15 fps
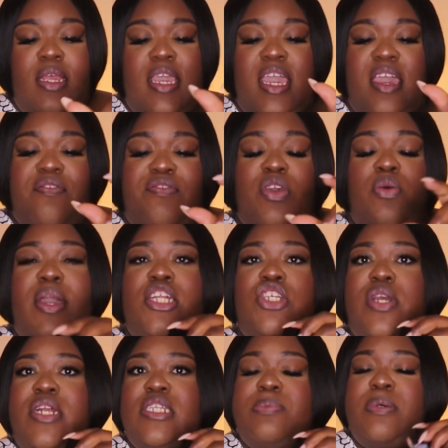if you ain't
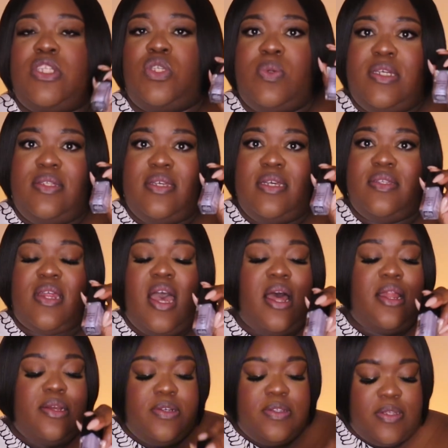trying to spend
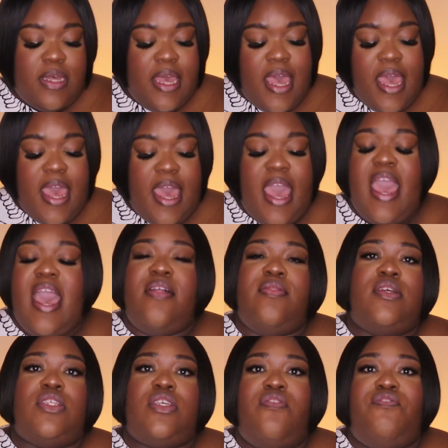$26, and
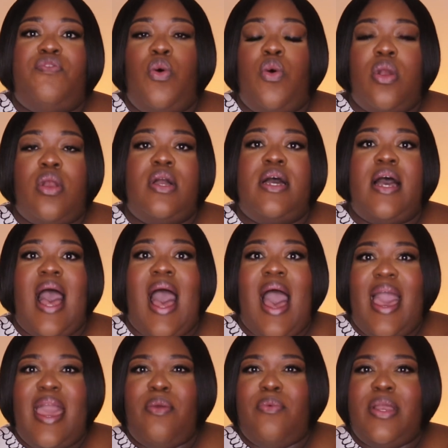the Sephora
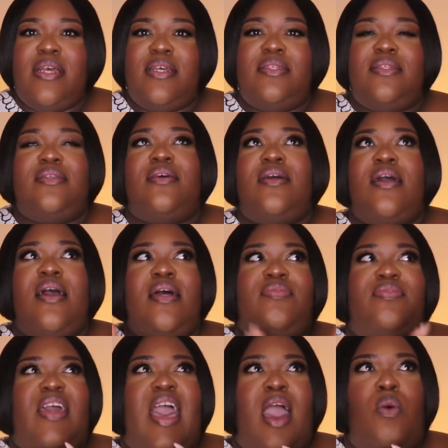Iris,
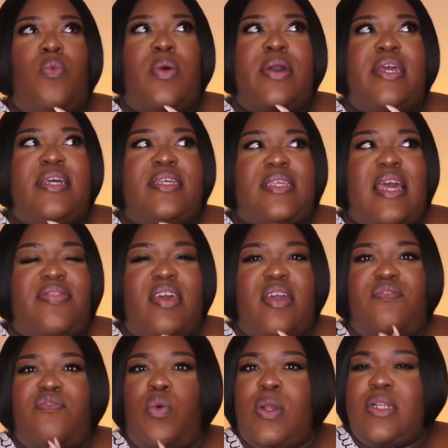that one is, I
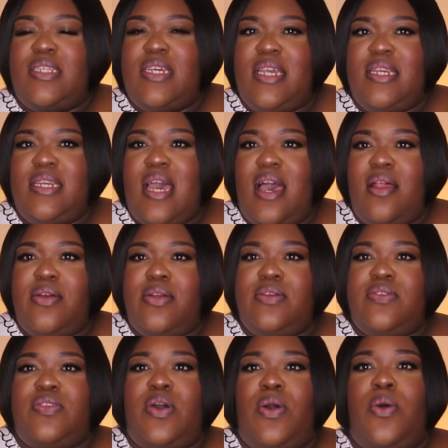think, $14.
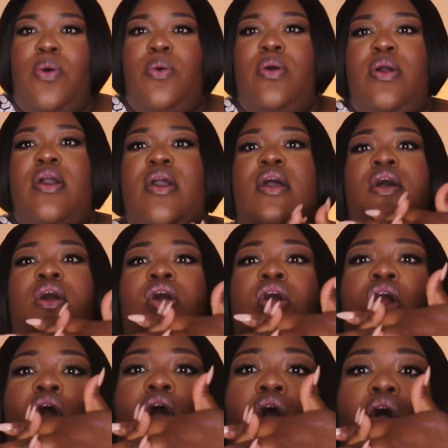So
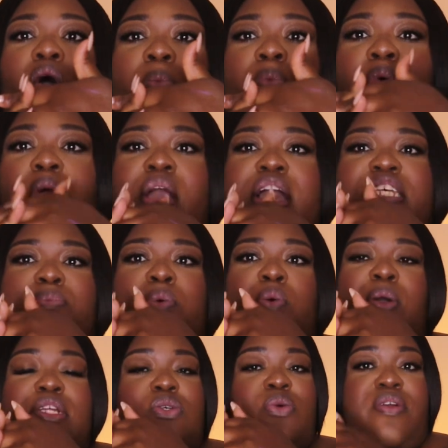all price
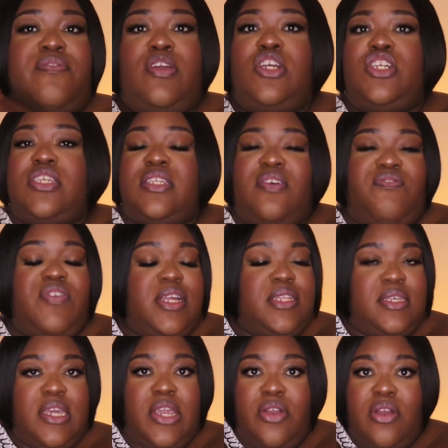points, or if you're just a
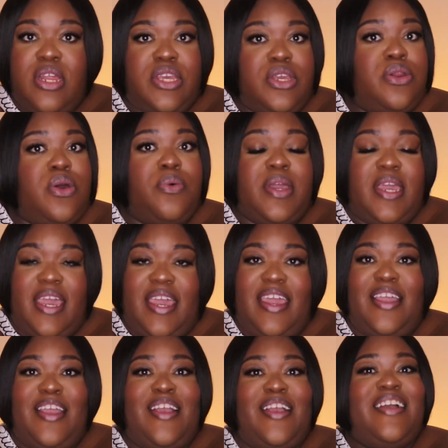Fenty girl and you don't
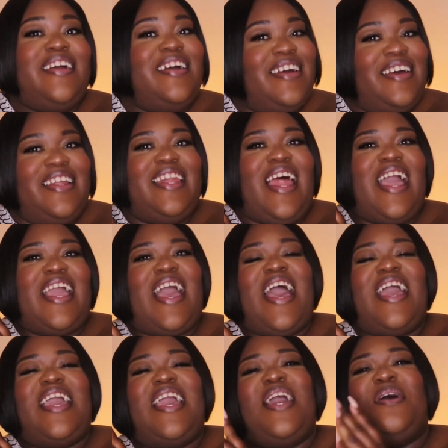care, like
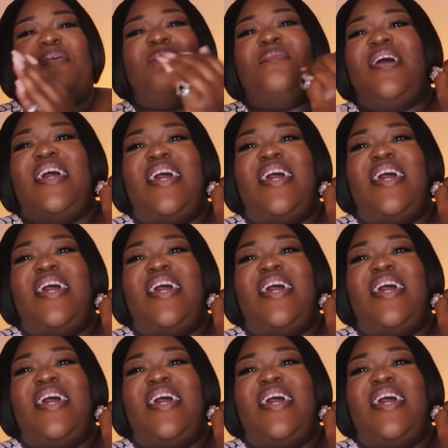I am,